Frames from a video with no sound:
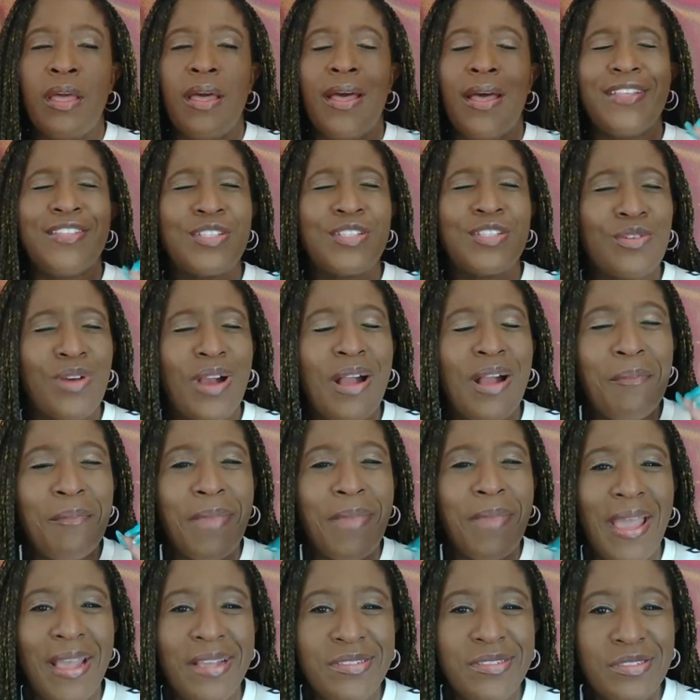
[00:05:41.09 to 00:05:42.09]
A scrum
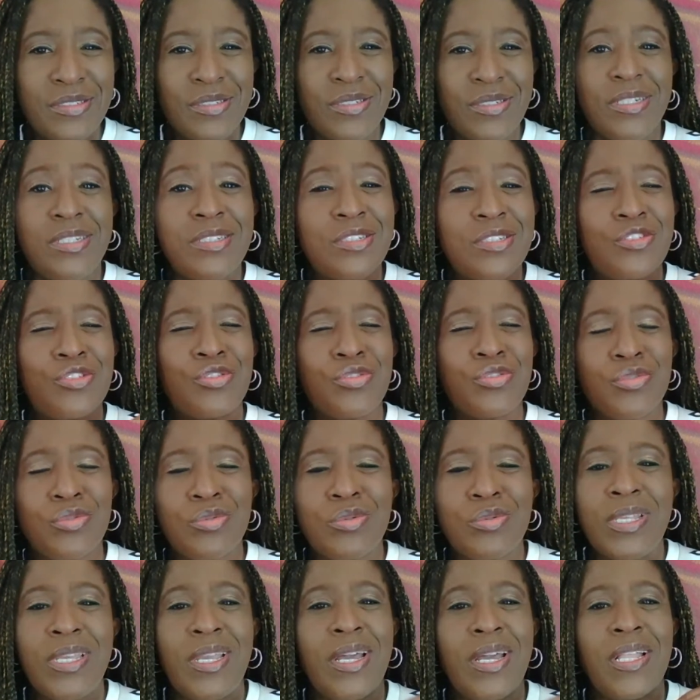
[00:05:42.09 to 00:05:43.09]
master is
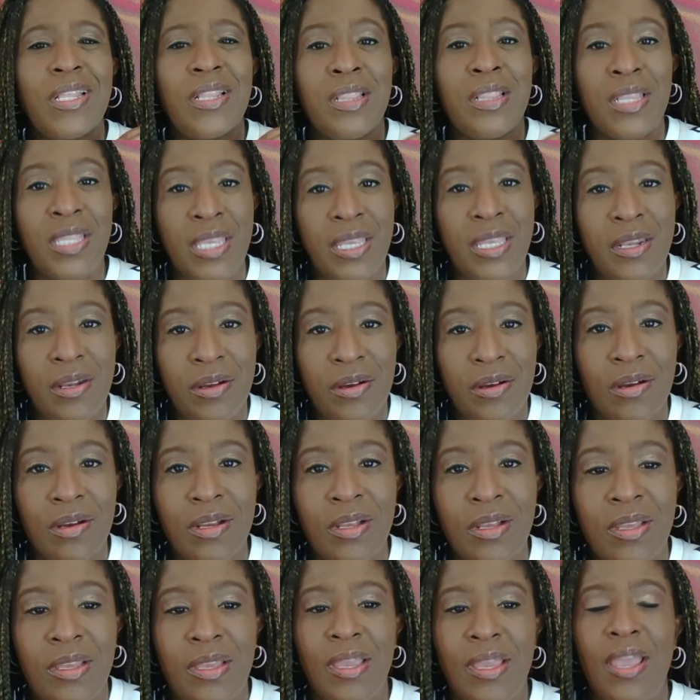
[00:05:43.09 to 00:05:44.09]
truly a leader.
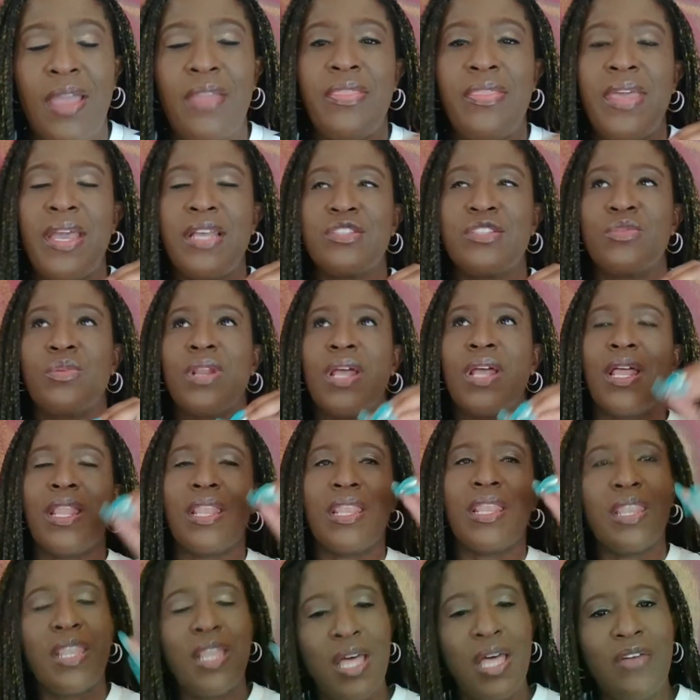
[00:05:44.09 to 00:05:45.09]
And that's what I
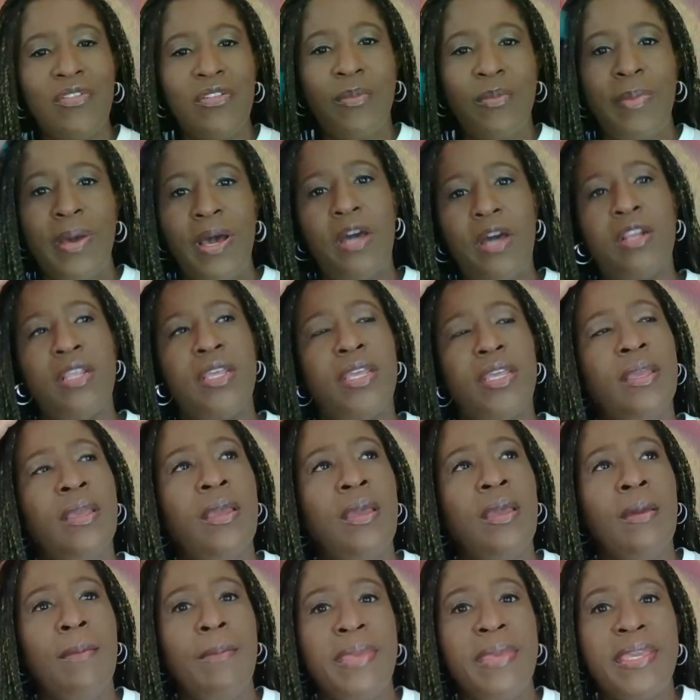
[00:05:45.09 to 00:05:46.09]
love about it
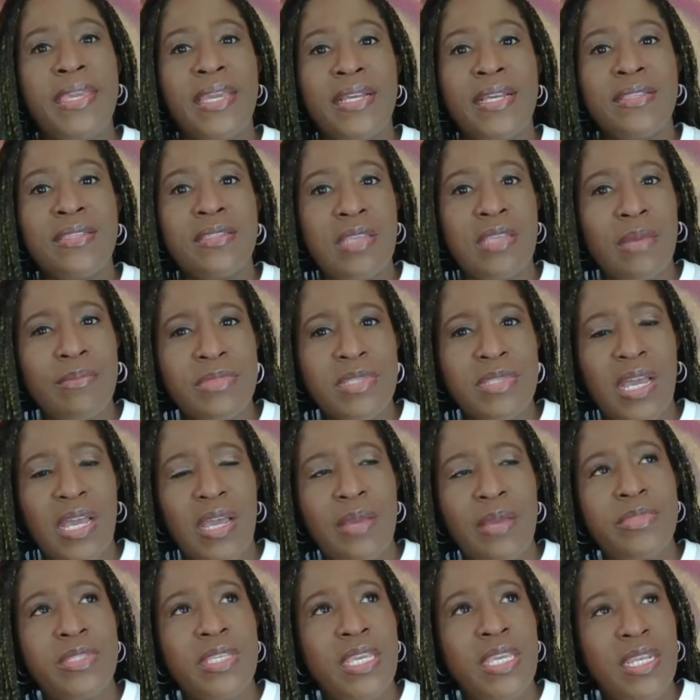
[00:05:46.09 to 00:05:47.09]
because
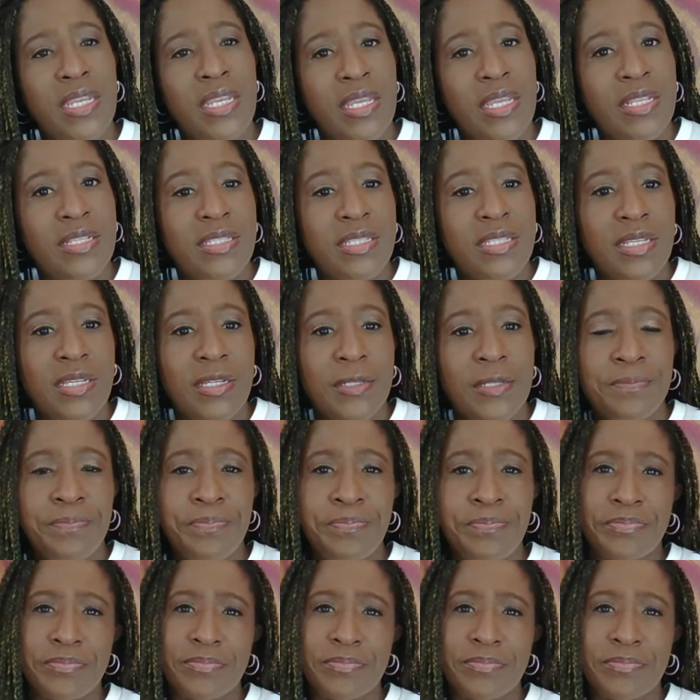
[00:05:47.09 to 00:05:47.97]
sometimes getting into